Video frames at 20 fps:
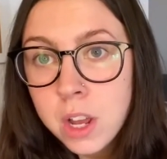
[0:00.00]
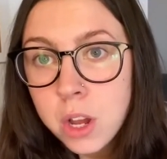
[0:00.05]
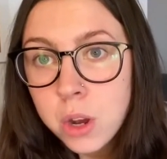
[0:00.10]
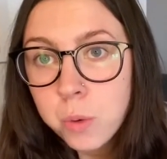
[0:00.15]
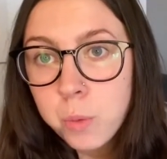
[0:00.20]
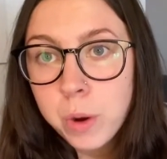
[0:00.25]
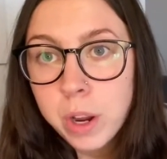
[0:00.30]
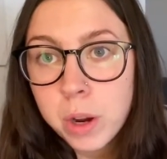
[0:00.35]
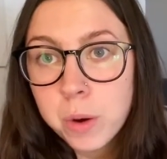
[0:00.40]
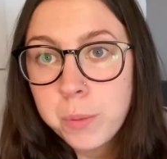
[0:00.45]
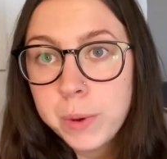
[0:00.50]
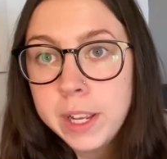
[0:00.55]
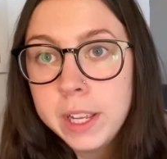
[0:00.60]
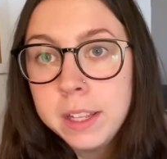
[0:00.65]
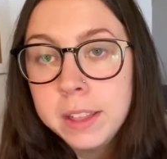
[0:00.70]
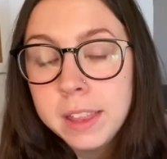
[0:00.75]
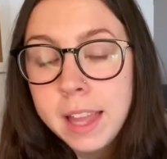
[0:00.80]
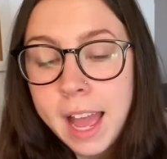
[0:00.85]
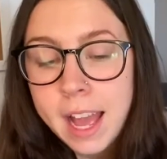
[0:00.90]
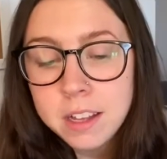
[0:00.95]
Where we
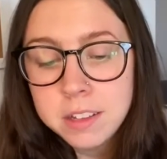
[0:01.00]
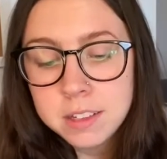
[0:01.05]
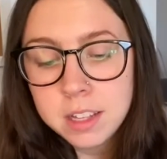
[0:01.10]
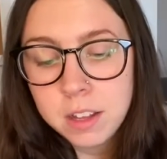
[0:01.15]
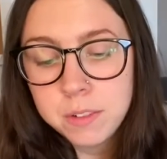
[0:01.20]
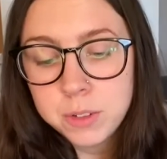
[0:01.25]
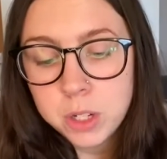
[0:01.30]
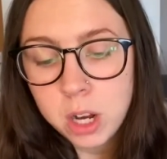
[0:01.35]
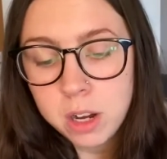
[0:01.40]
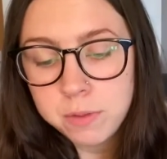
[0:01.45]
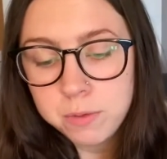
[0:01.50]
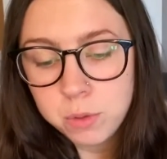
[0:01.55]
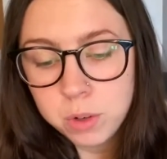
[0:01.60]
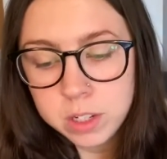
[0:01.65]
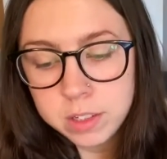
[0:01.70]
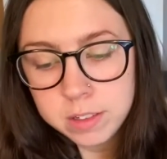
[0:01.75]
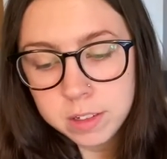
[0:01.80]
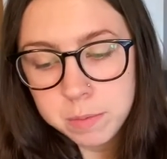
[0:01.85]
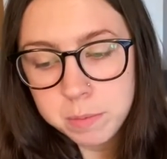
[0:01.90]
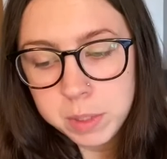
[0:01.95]
last left off
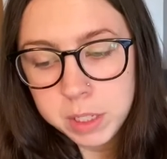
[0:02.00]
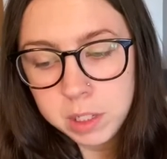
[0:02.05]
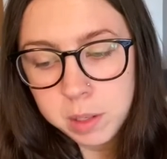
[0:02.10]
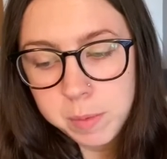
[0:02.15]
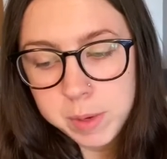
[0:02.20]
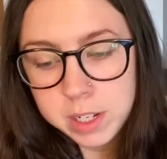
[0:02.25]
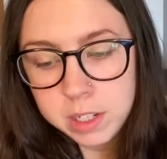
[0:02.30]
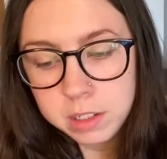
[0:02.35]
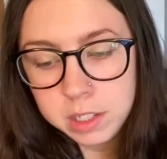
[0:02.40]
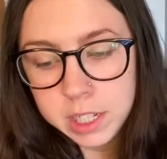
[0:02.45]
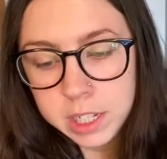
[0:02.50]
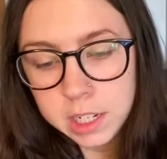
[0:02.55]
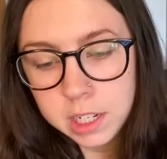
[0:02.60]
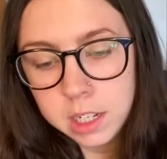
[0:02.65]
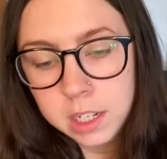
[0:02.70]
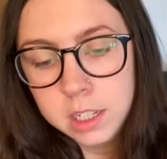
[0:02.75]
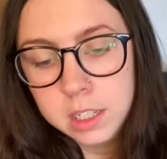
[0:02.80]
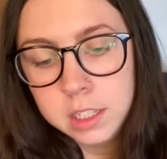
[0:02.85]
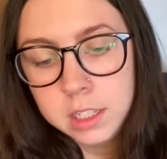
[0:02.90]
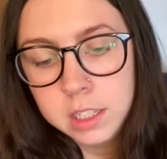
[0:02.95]
was Amelia
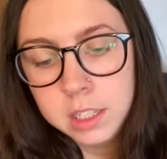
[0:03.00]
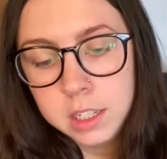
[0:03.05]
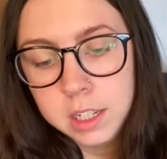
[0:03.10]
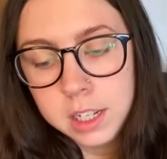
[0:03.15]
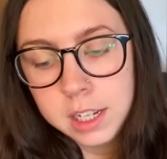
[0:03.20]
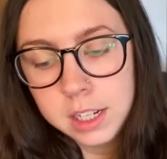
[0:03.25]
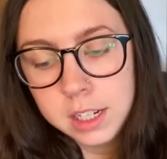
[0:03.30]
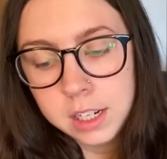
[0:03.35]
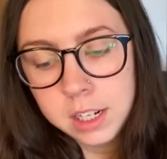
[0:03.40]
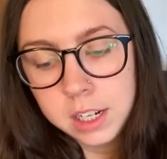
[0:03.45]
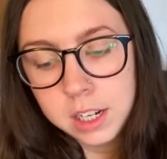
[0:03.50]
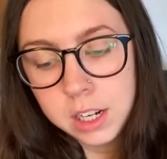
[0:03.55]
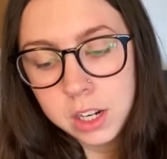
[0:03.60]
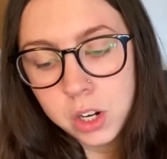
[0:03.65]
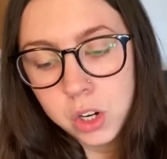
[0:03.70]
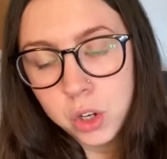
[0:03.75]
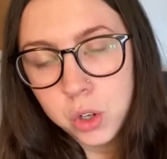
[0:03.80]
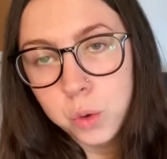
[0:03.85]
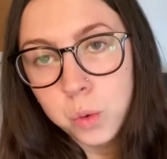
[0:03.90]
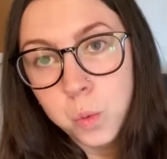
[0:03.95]
Bedelia
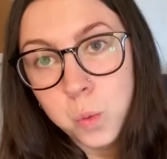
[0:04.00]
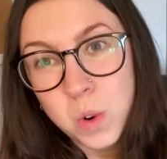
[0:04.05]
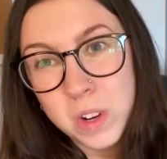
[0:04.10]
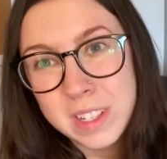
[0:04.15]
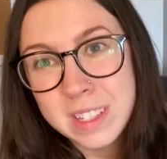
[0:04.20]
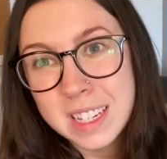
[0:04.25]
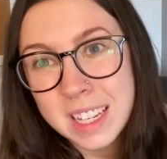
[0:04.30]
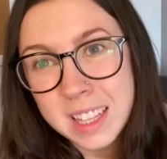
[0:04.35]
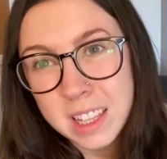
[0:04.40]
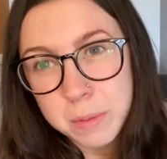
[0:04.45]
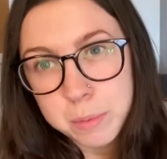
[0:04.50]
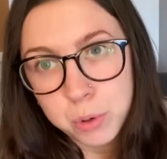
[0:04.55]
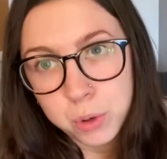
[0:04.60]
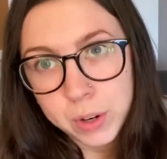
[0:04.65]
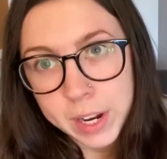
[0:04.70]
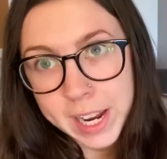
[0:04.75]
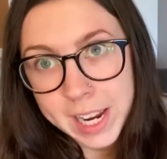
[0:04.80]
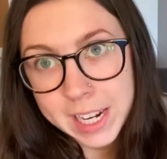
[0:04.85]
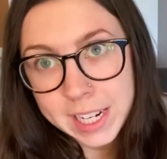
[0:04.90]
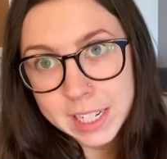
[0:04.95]
was in the
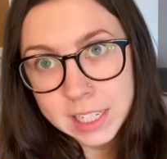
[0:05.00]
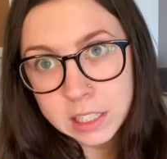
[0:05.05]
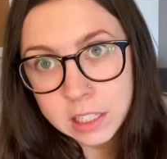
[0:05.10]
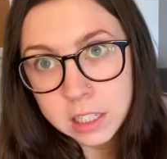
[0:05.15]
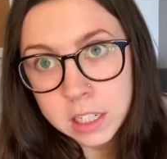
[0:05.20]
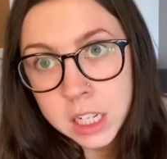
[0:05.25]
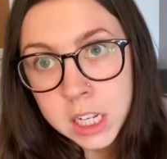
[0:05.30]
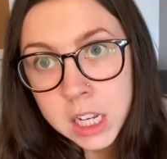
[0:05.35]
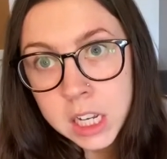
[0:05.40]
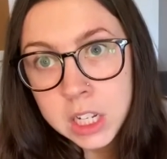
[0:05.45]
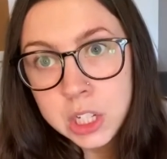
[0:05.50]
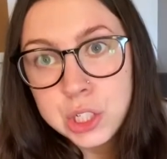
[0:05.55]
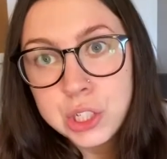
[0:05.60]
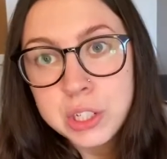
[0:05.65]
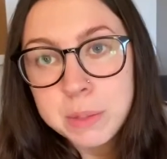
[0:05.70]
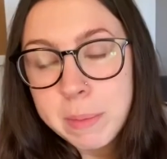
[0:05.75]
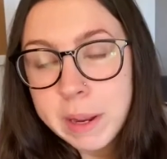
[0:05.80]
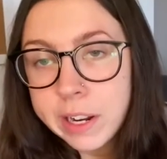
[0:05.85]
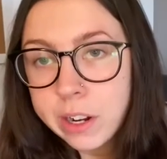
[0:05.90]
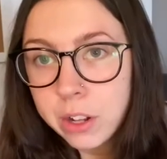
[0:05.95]
parade and she
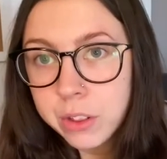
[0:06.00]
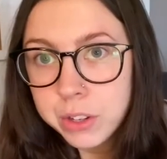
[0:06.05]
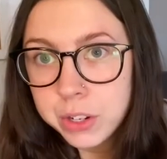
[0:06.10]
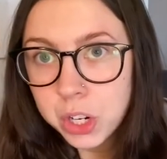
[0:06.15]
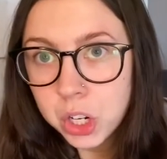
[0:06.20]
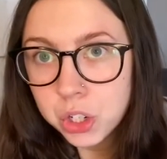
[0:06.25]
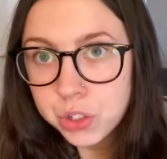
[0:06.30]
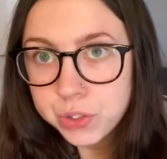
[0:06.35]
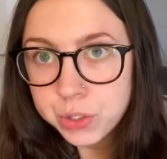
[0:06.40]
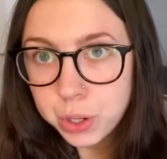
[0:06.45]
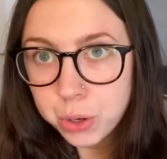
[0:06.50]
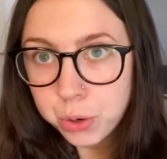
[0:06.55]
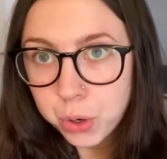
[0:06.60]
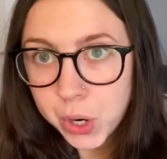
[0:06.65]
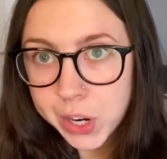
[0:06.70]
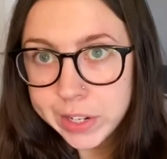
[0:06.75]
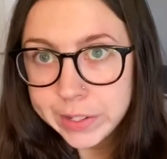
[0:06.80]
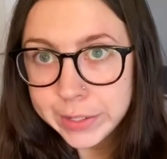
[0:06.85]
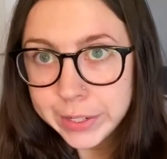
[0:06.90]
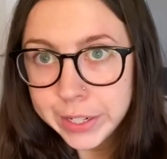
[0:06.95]
made all the dogs go
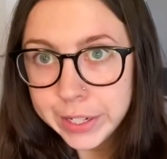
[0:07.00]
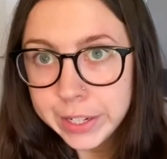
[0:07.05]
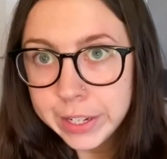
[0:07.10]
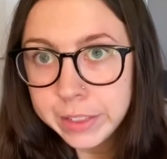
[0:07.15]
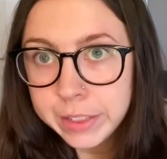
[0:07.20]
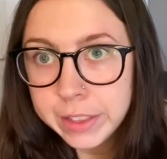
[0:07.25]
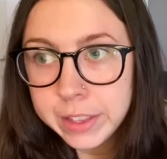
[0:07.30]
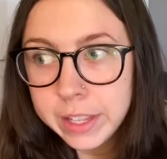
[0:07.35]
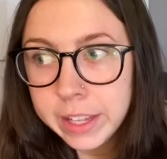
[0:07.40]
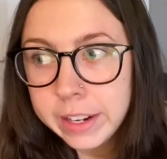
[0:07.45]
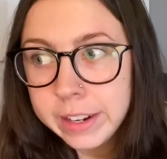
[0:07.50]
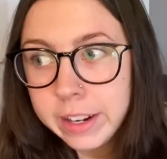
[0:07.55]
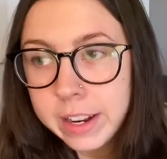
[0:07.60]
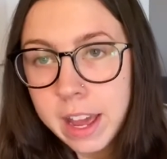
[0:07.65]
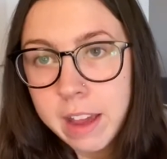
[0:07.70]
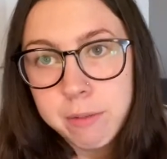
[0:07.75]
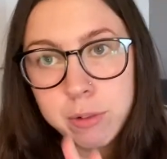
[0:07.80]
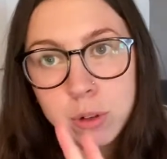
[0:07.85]
crazy, and then it